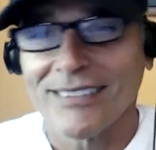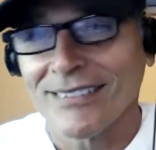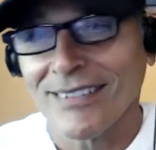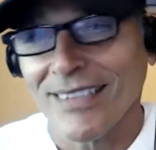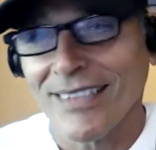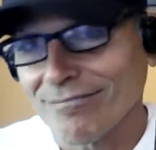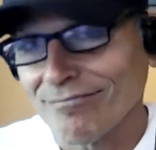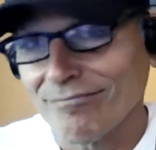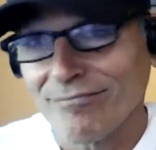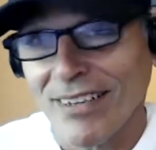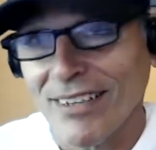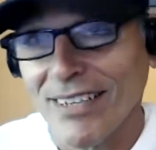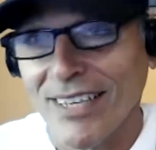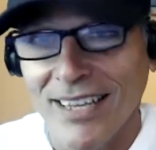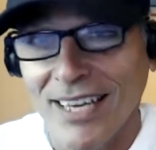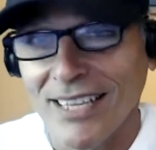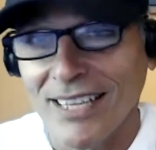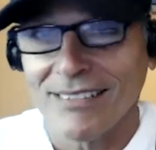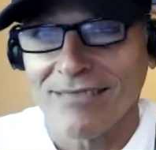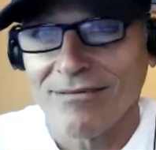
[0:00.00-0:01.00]
It's like, okay,
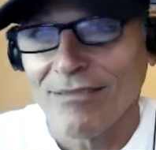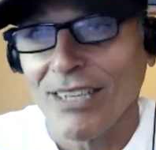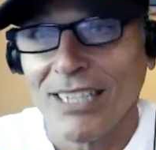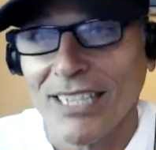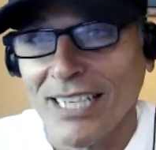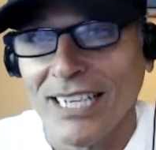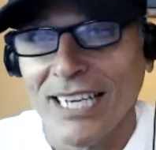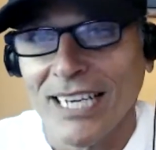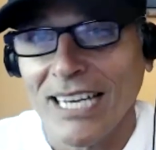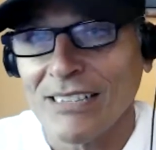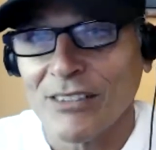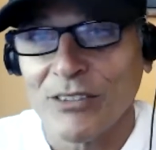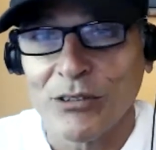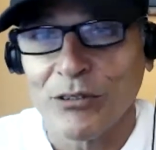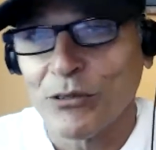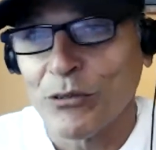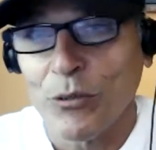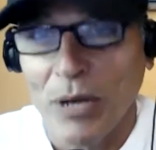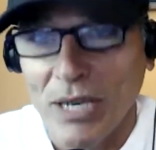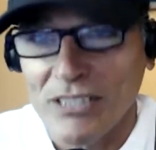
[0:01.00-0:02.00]
that's really an
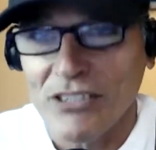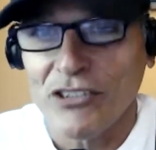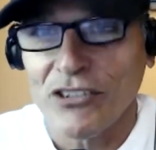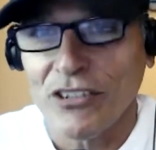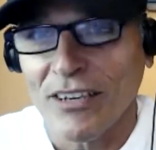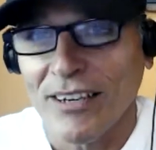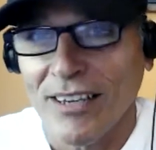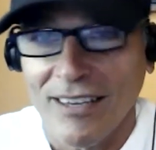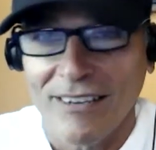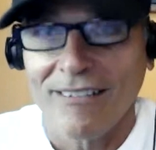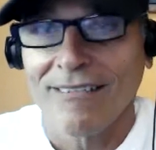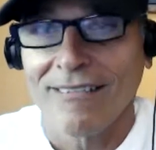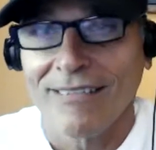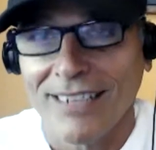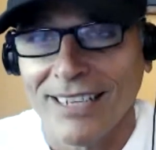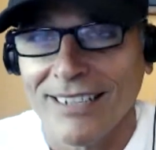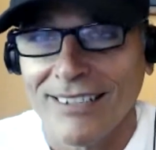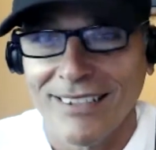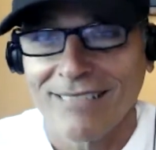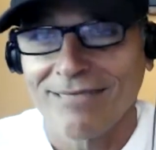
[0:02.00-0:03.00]
answered question. I don't
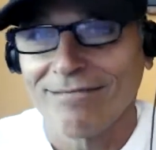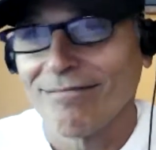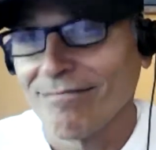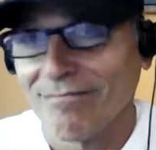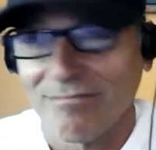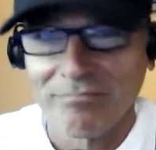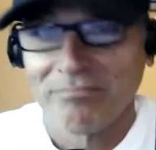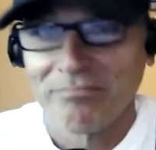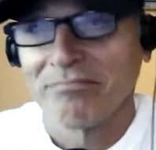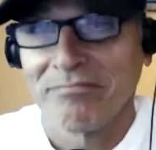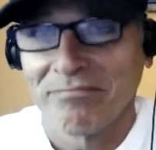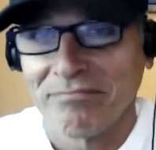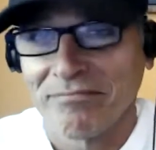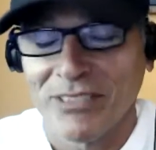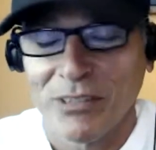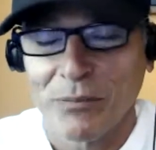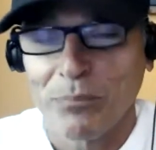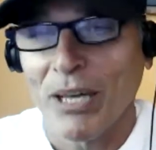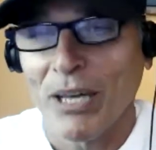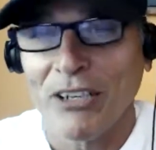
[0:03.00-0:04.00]
need to
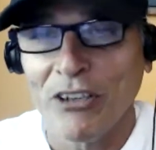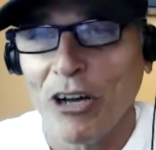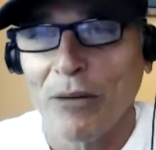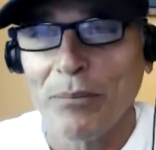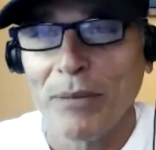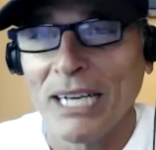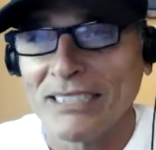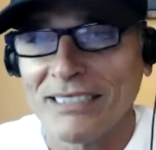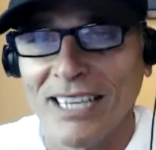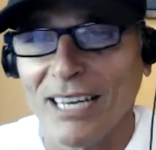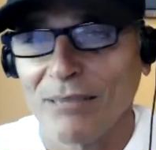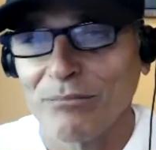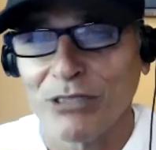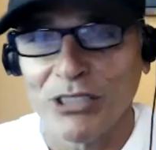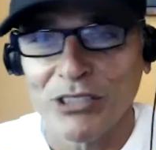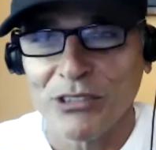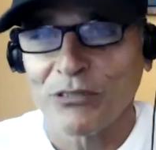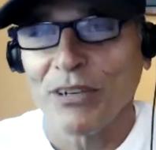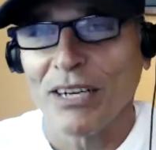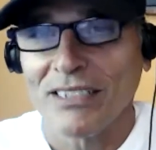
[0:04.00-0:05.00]
spend all my time
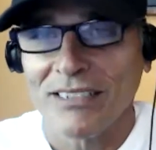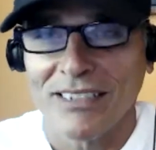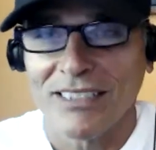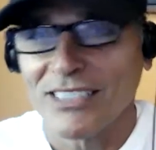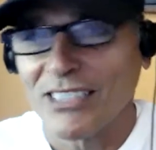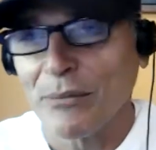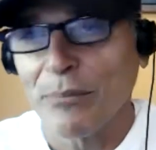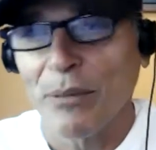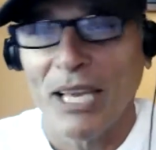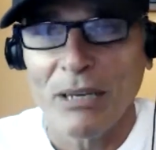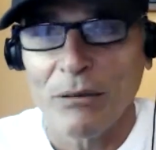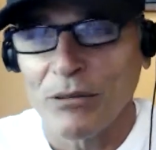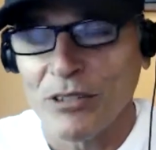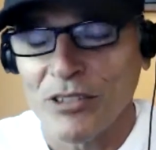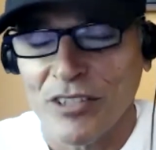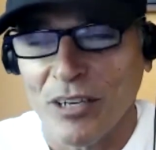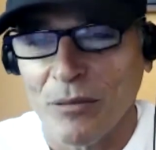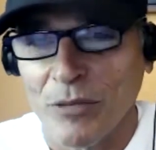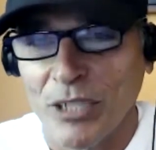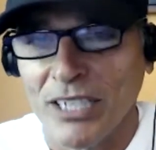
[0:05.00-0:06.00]
just trying to debate with
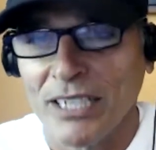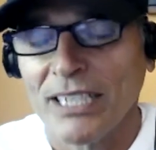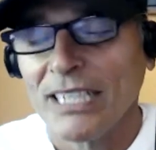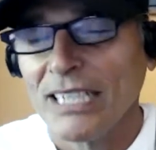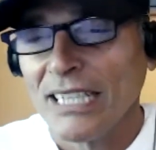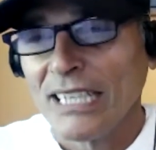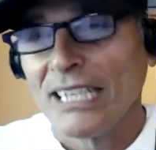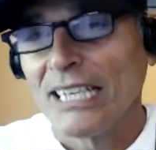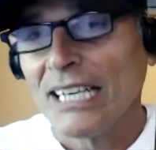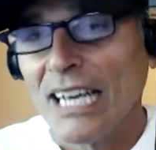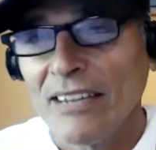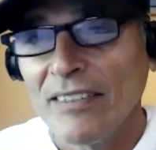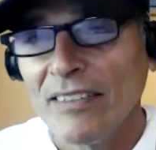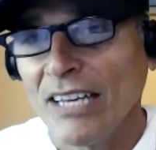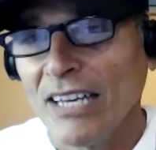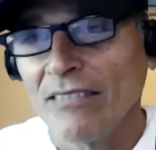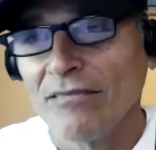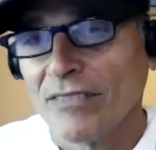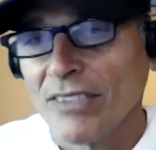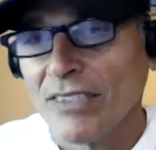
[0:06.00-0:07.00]
someone. And
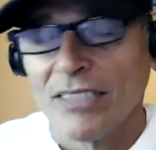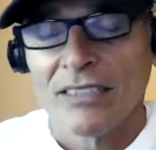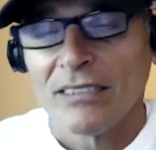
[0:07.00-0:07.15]
then